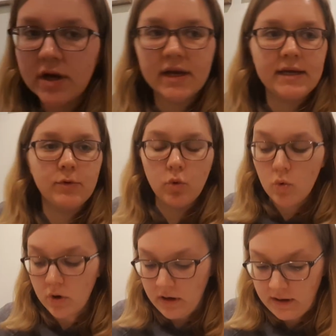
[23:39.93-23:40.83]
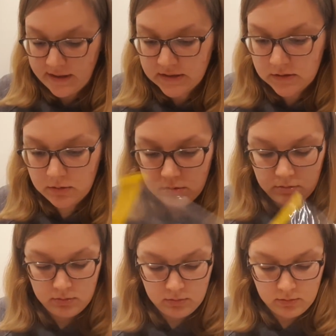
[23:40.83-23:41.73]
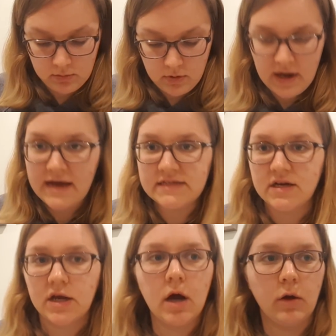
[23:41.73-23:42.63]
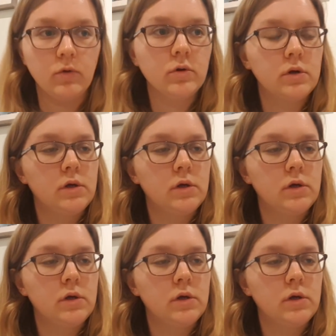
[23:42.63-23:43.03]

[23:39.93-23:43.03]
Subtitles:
try and keep organised as I go.